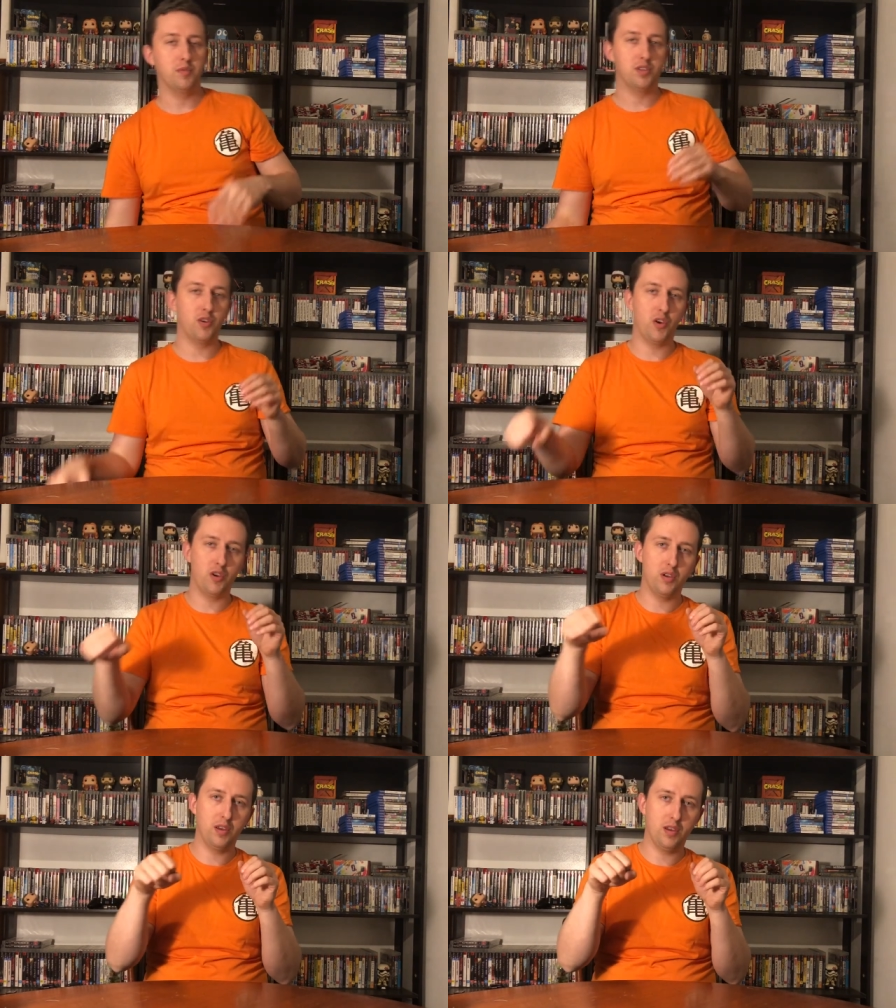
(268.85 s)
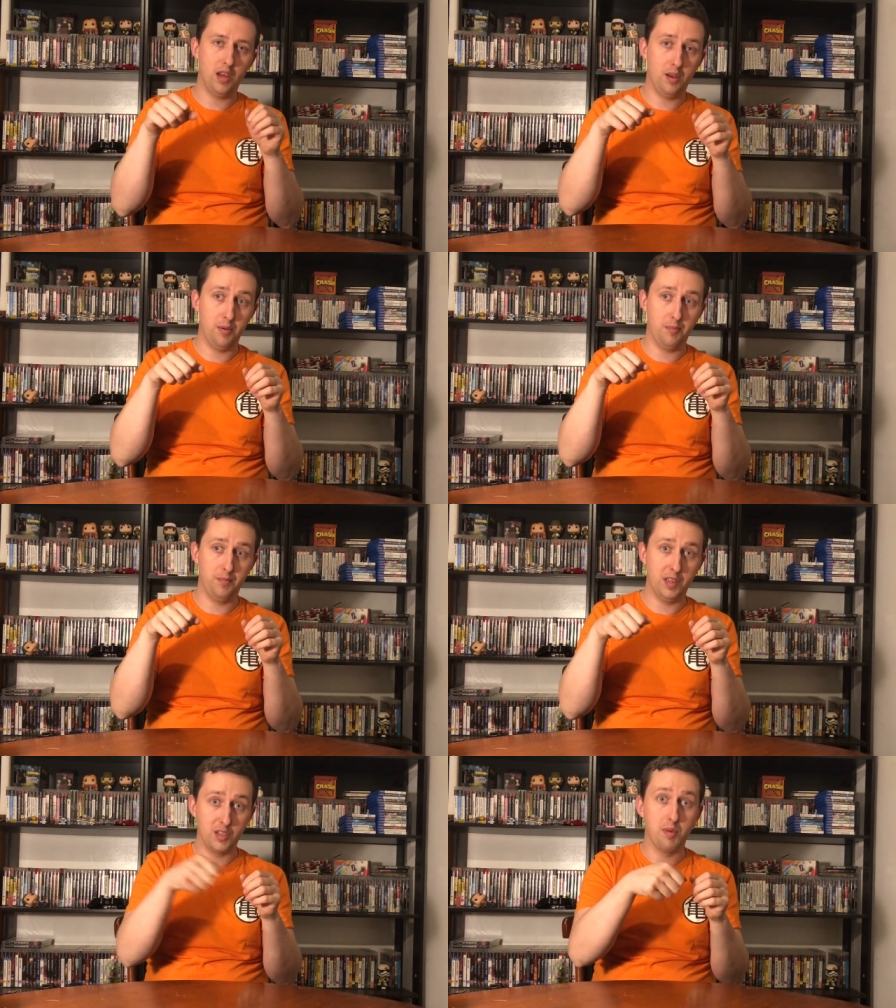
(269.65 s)
to go
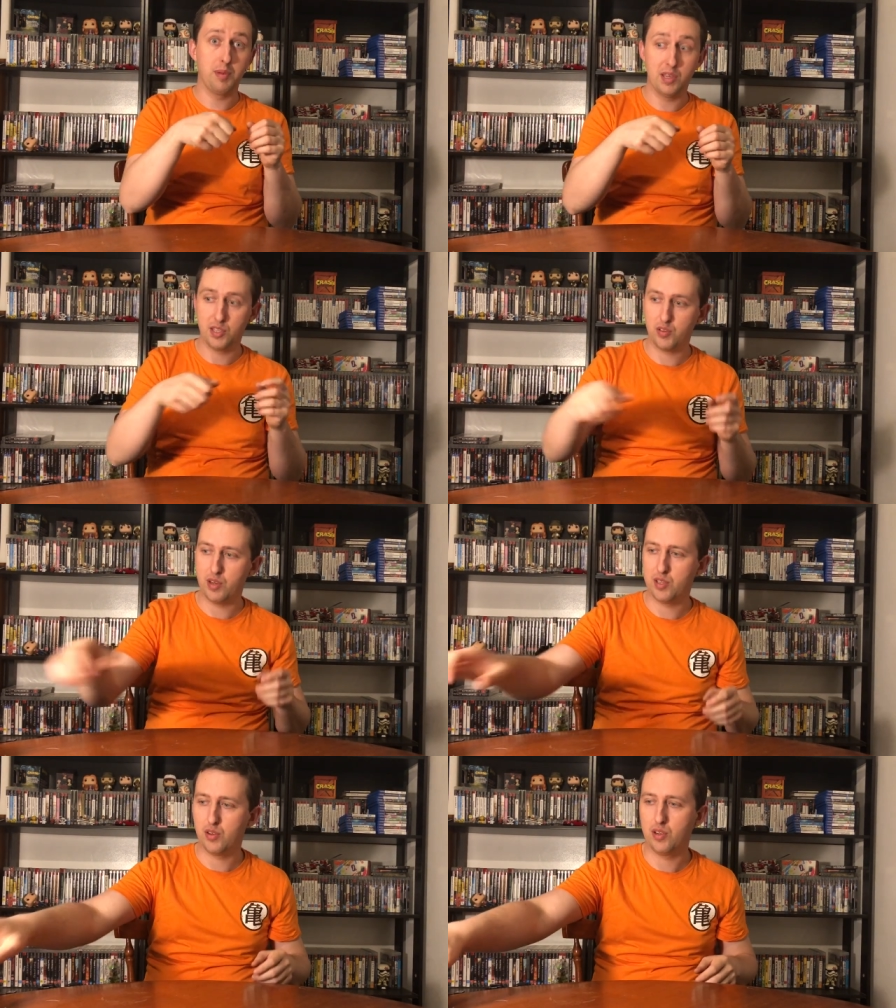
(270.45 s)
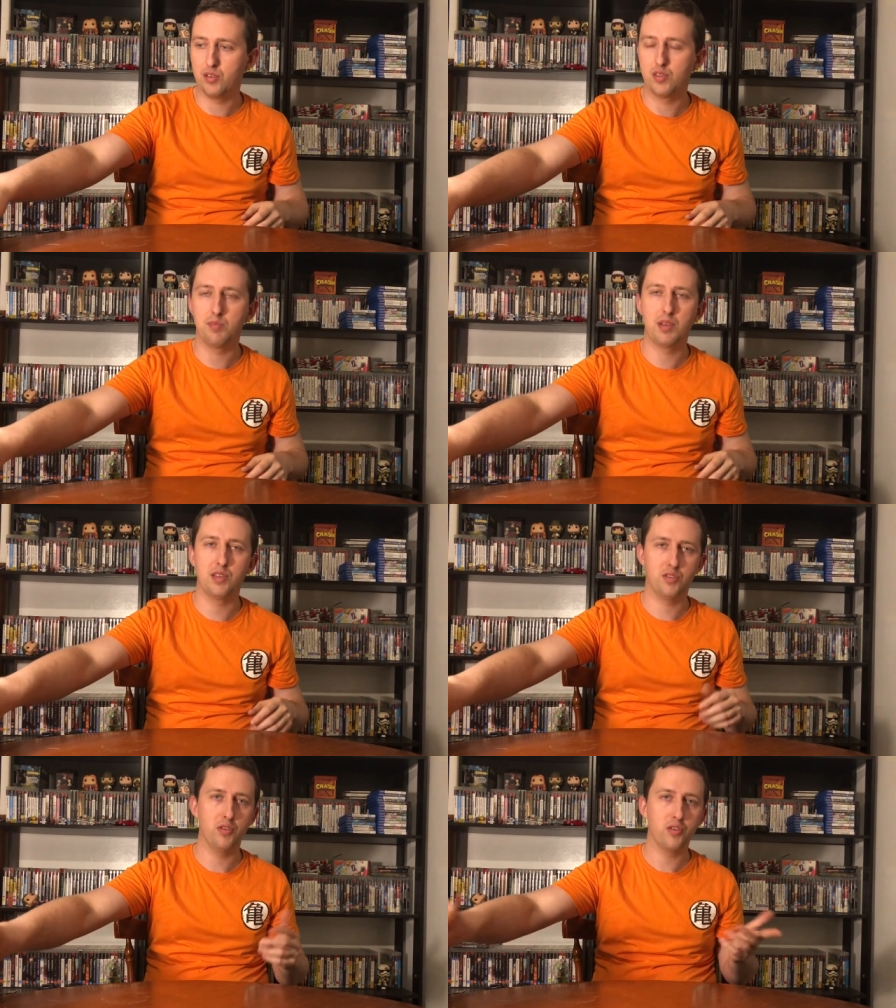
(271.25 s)
um, into my PS3 so I can use a
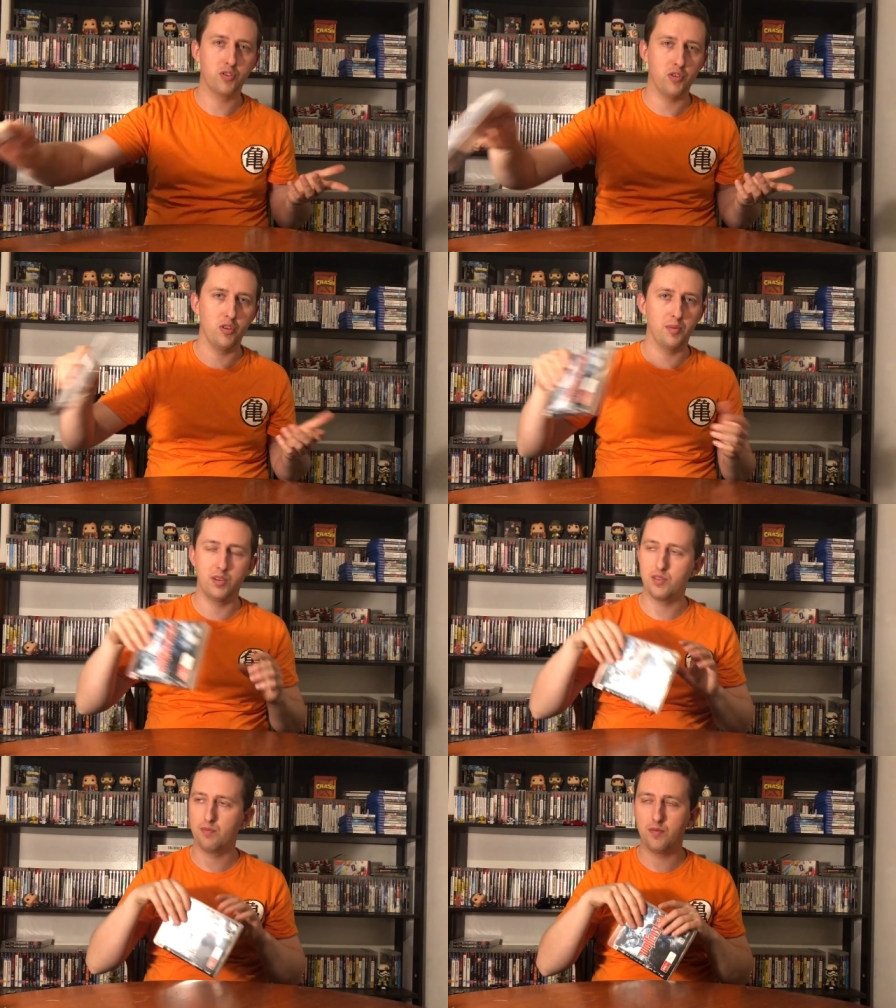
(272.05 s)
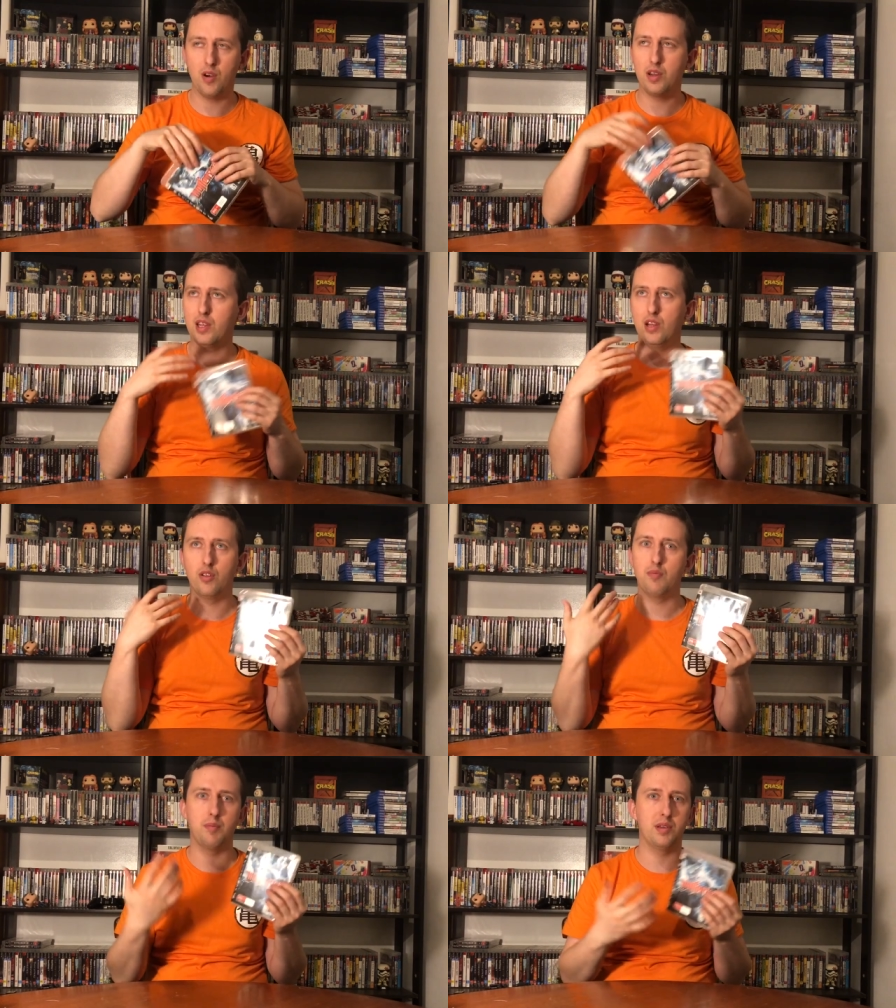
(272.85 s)
PS2 controller because I'm finding that a
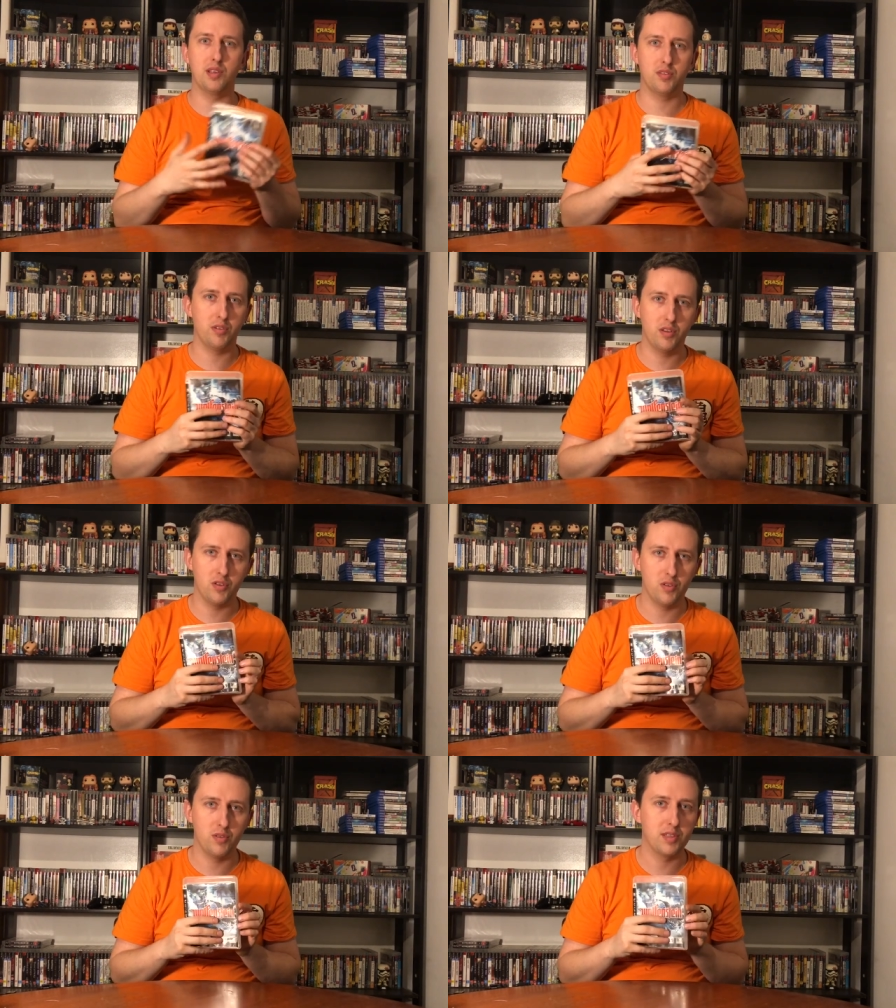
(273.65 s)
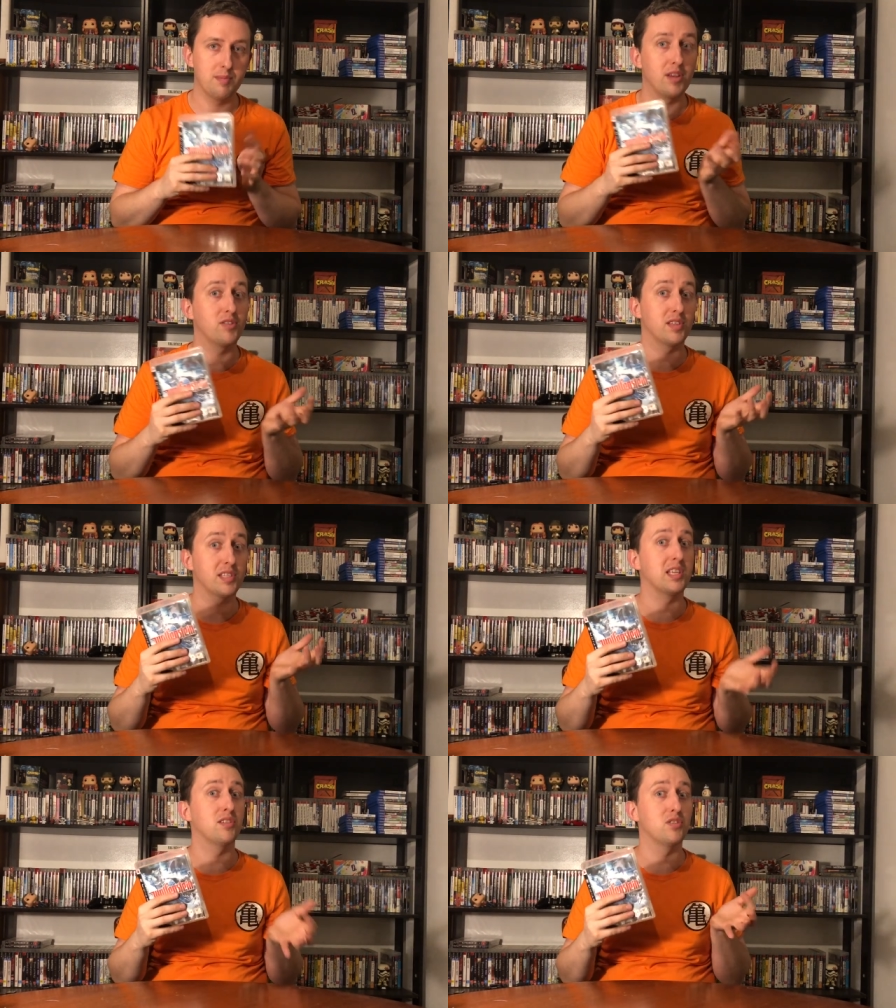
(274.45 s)
lot of my PS3 controllers, the batteries are
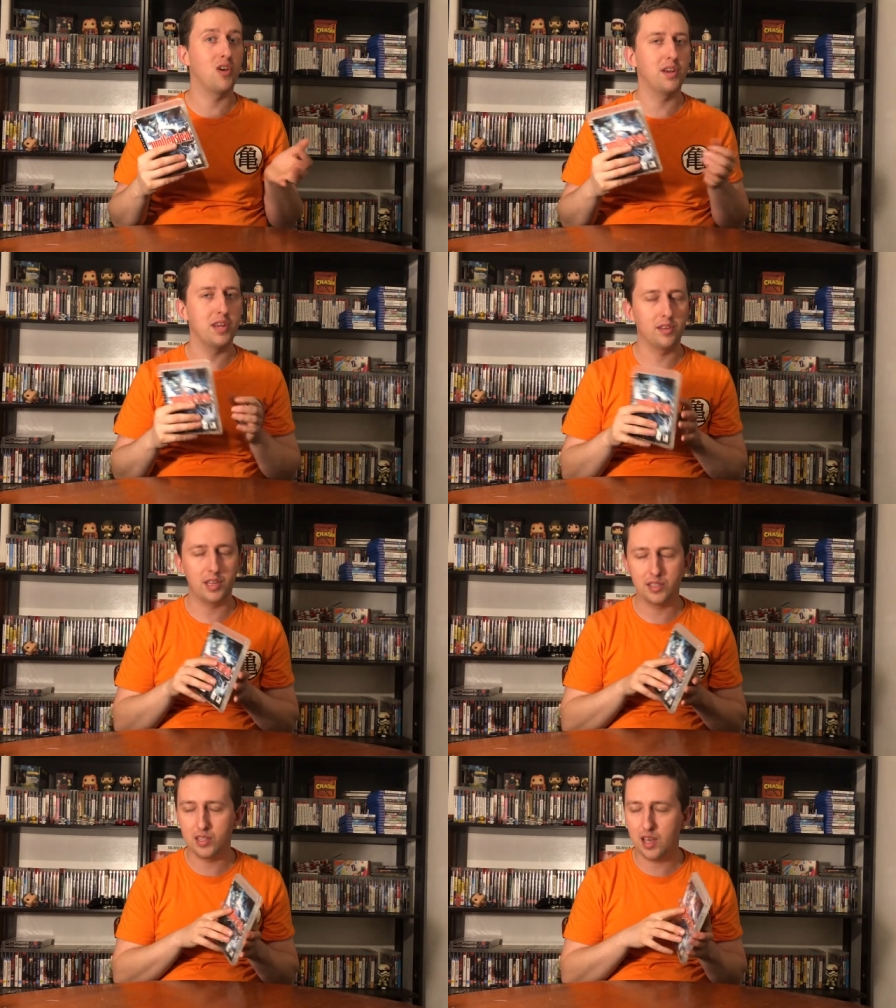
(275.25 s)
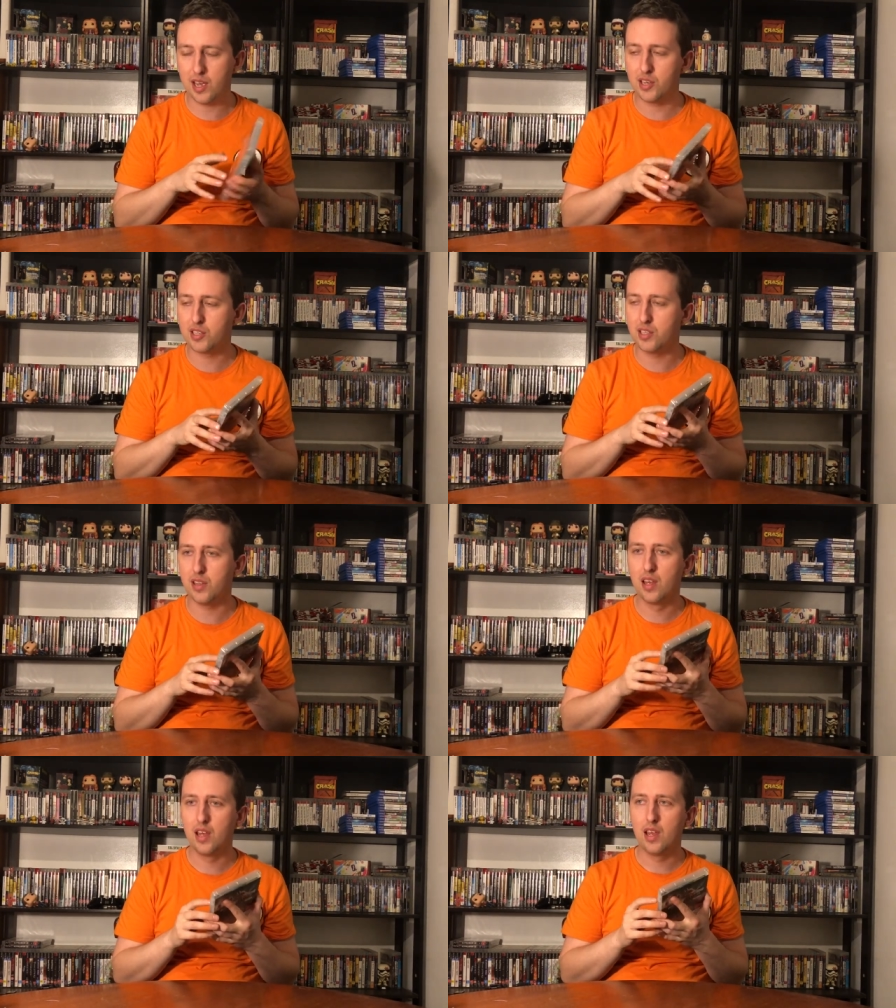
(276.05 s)
starting to die now, they get to that age and